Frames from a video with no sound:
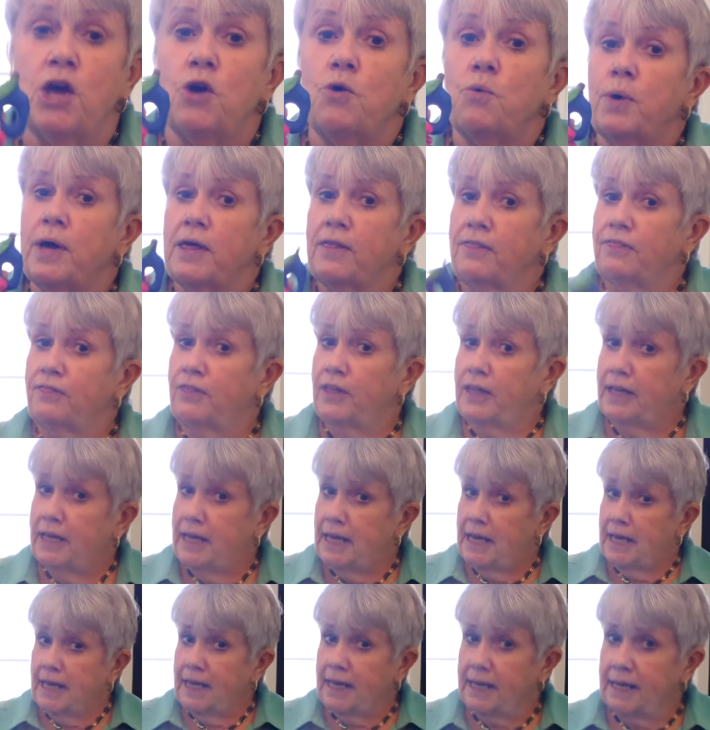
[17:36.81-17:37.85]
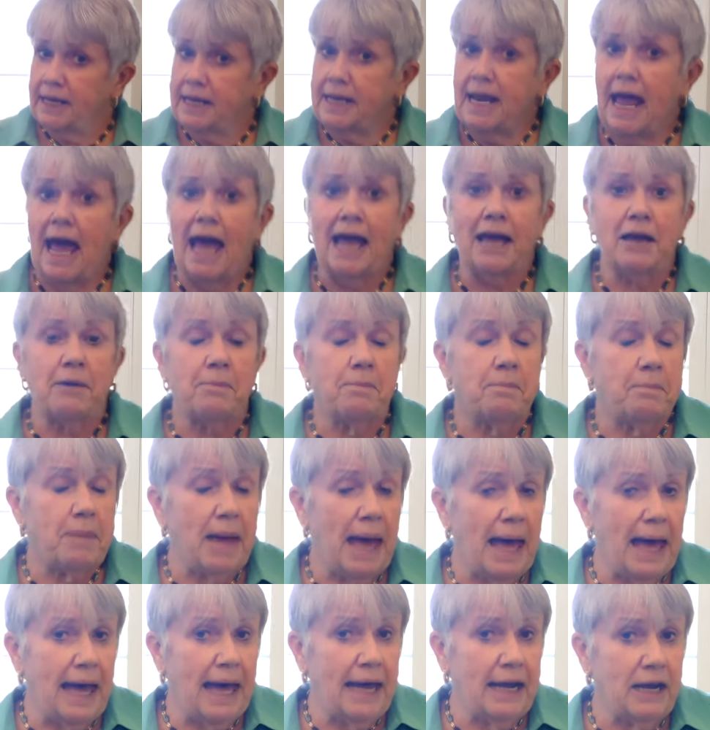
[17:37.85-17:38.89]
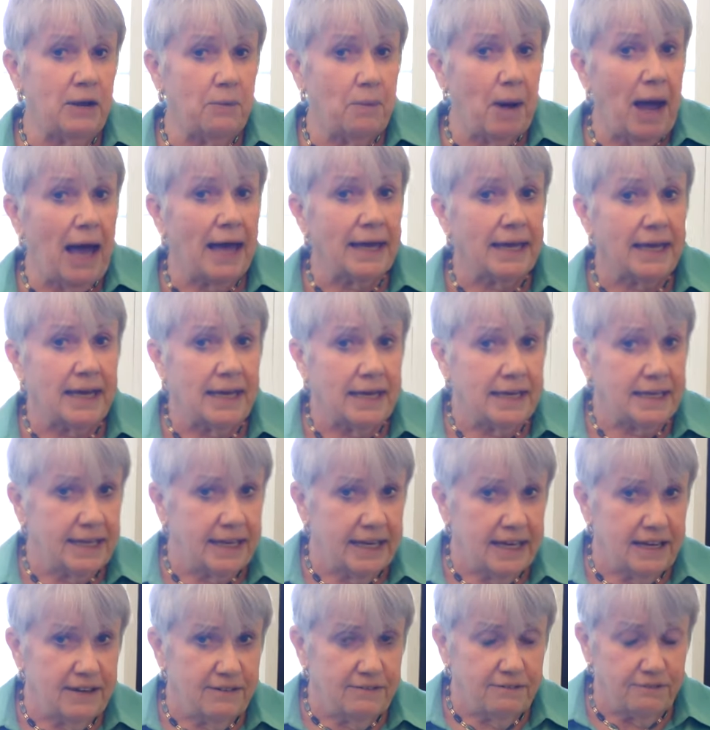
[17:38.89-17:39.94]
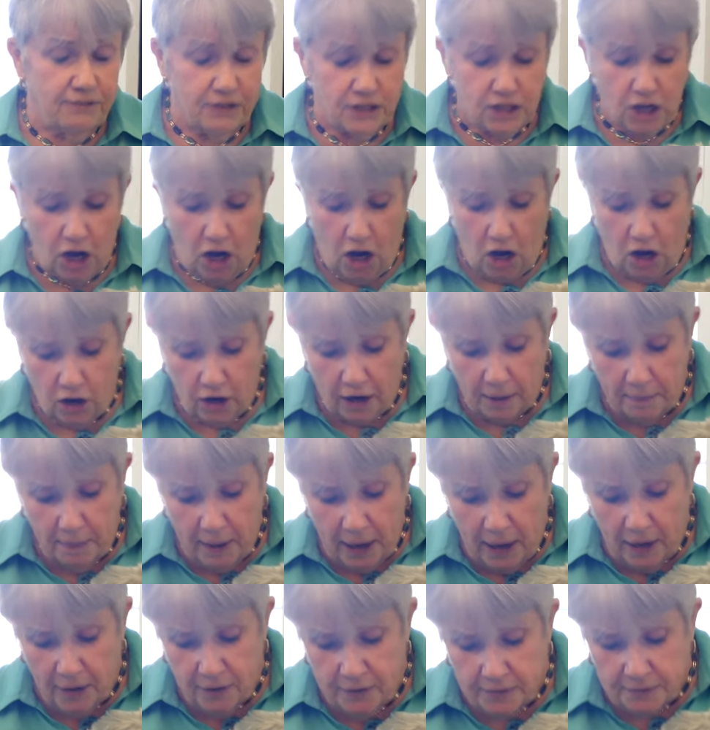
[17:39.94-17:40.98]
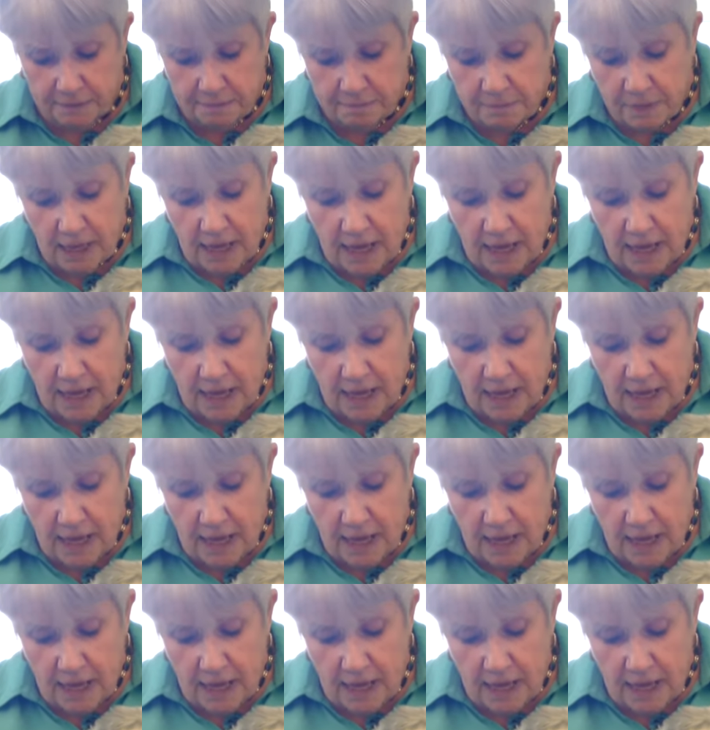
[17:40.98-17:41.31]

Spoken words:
With a knick-knack, paddywhack, give a dog a bone.